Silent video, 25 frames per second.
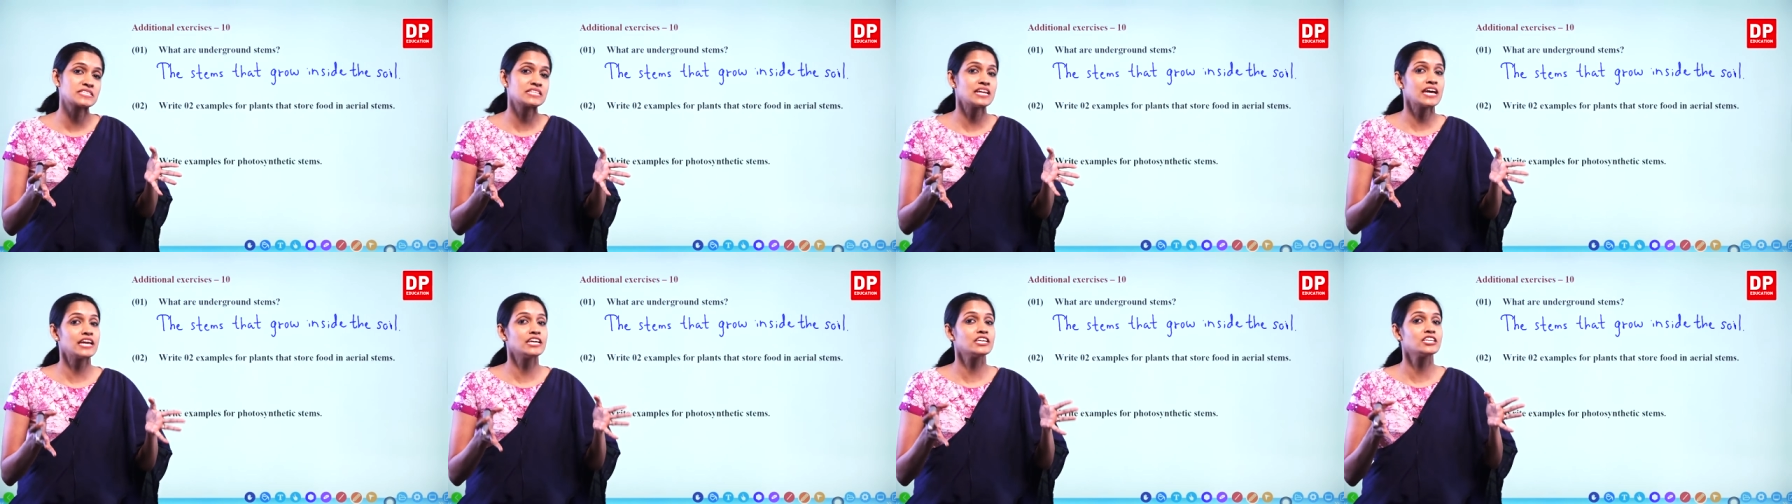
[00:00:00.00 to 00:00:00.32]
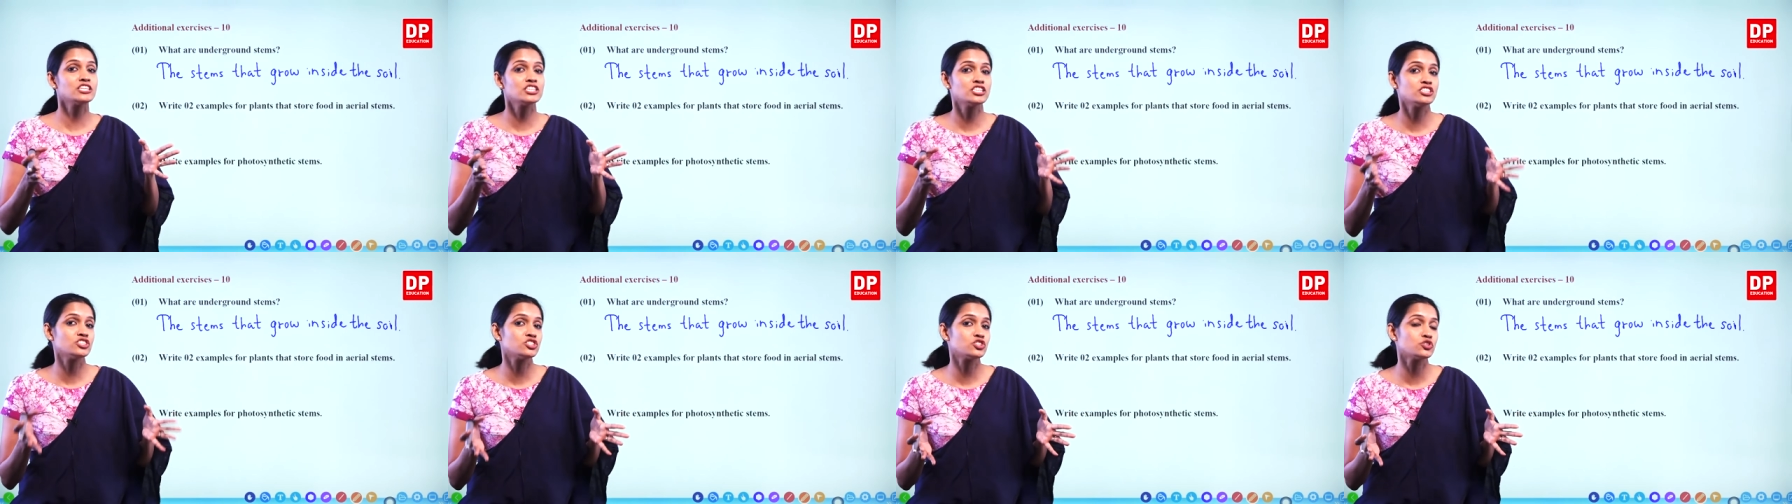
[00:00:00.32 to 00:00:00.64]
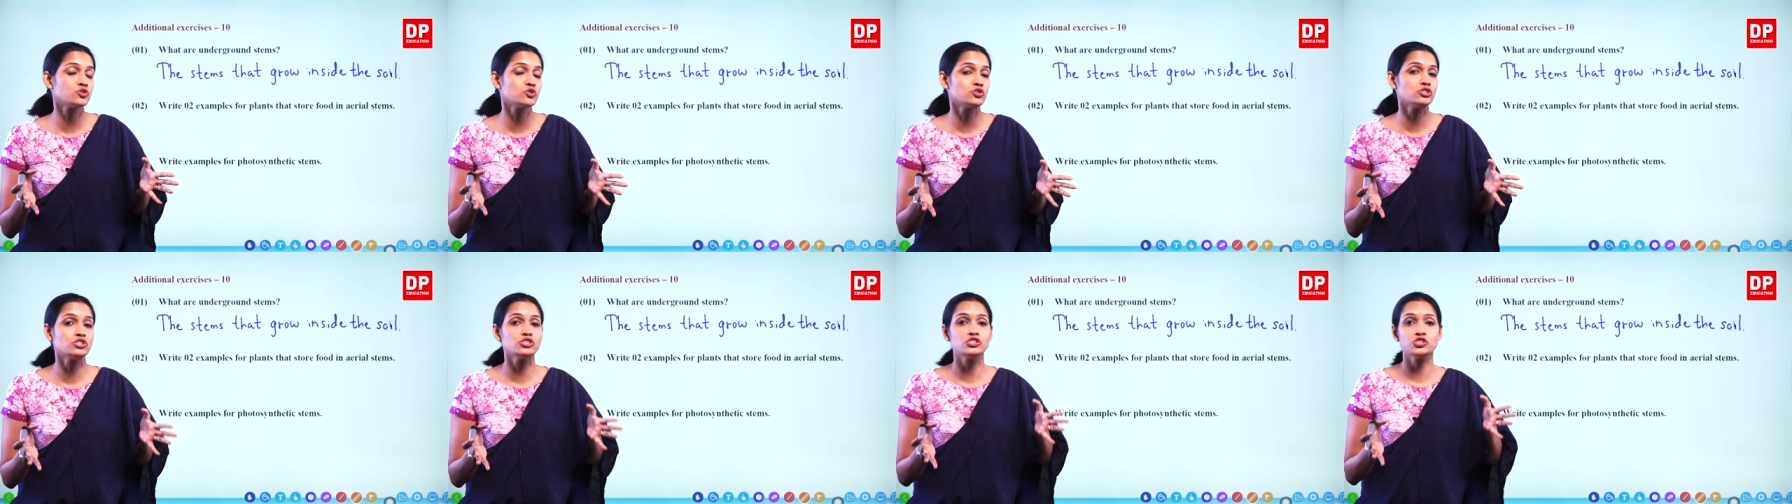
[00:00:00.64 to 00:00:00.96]
like
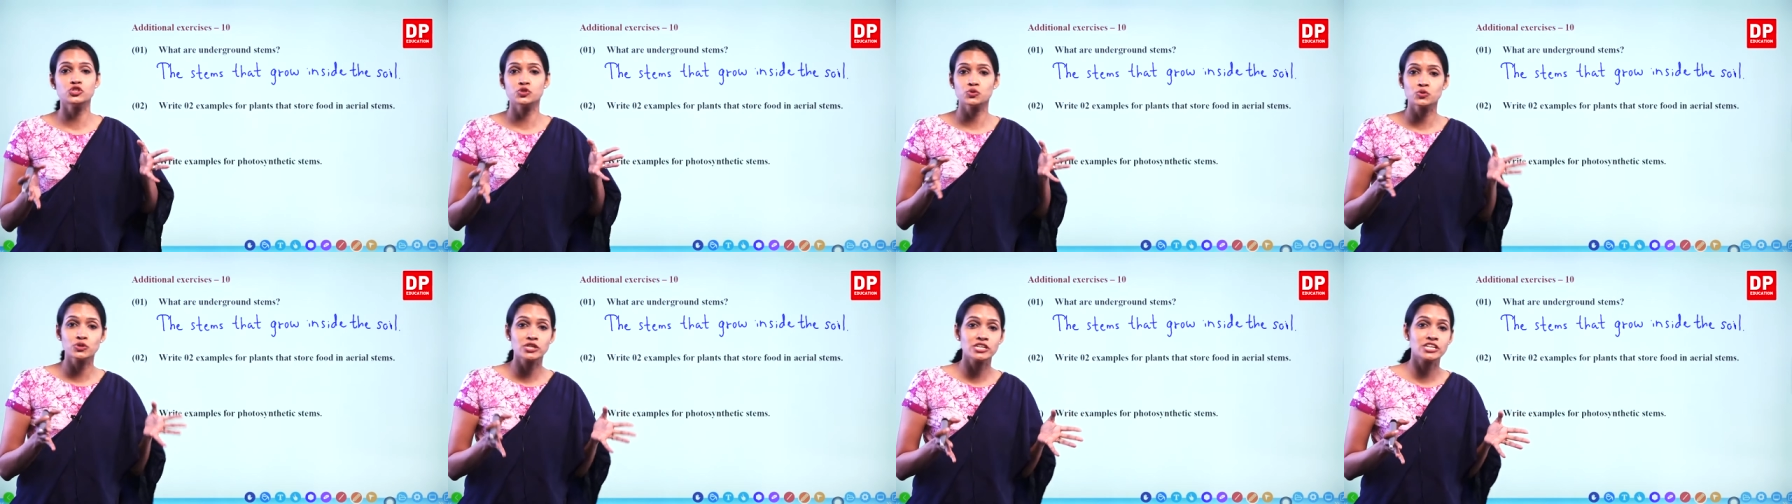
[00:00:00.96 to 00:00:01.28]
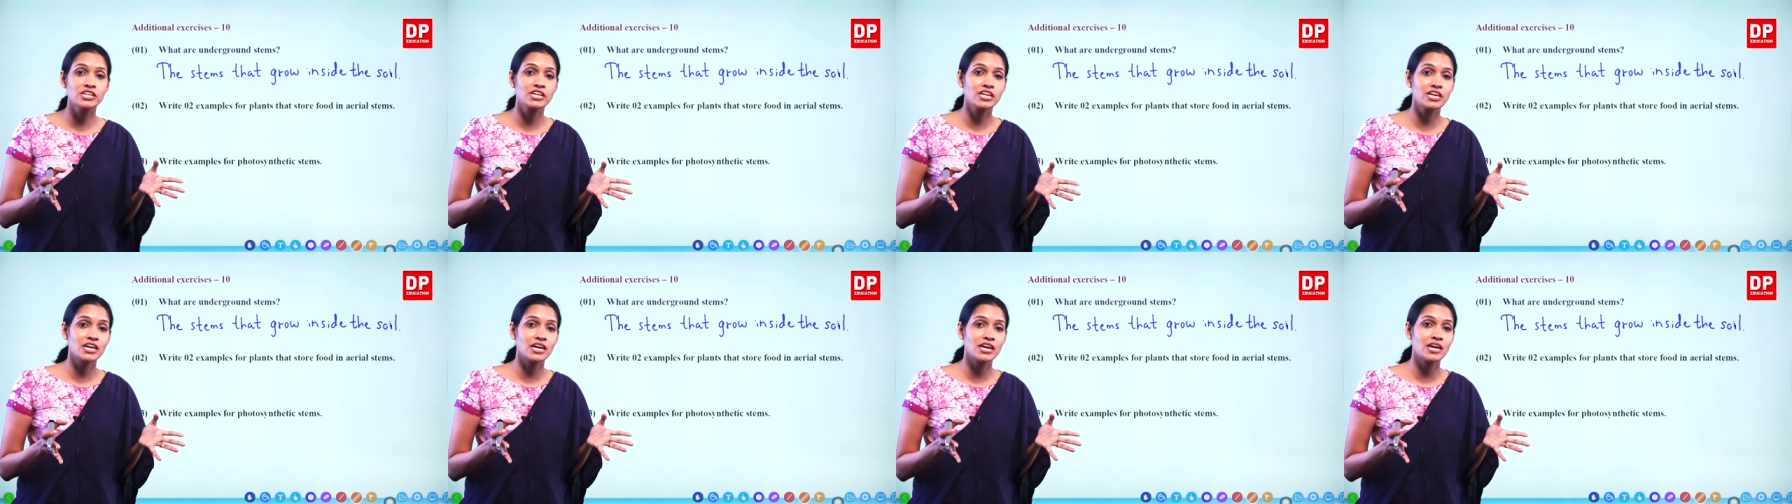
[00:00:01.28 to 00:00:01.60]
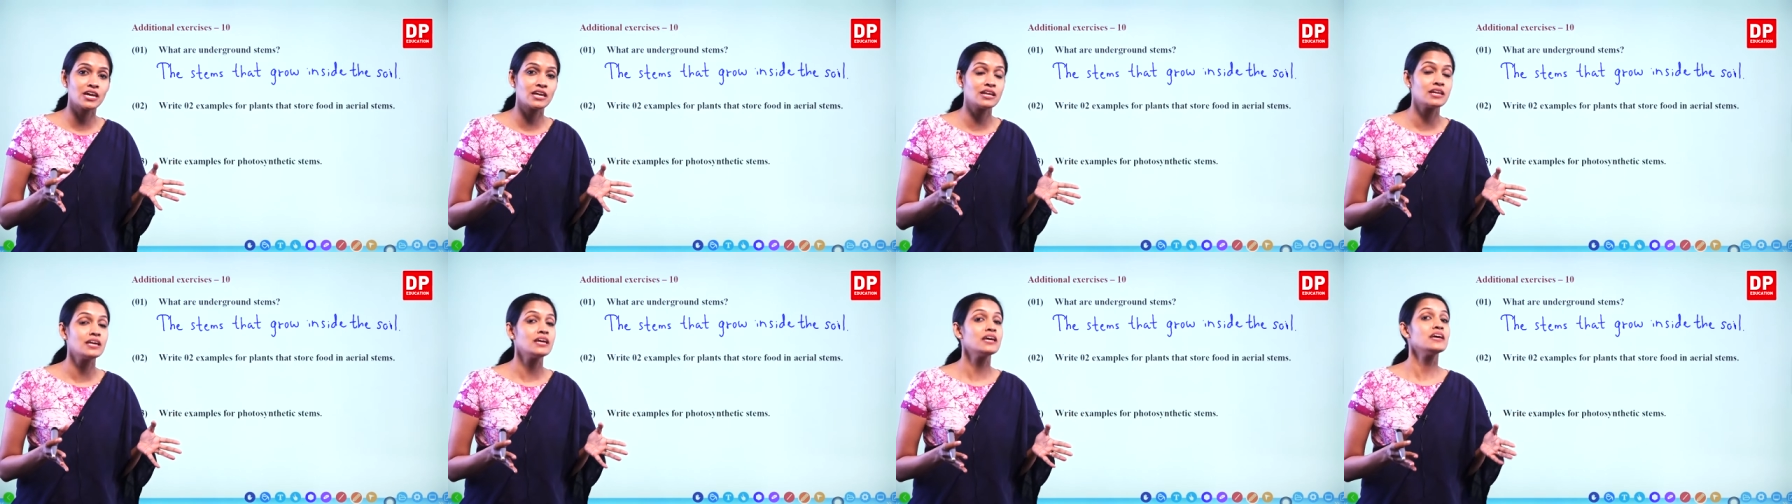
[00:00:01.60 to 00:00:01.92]
kitol,
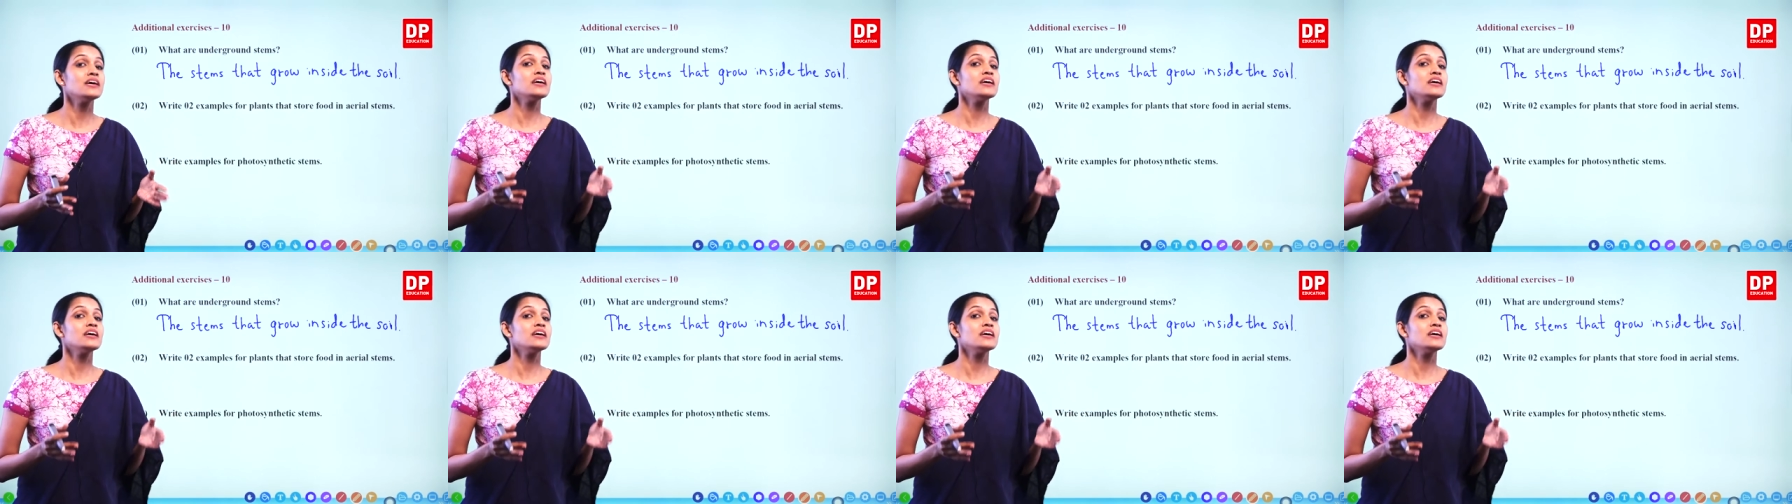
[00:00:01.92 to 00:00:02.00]
sugarcane,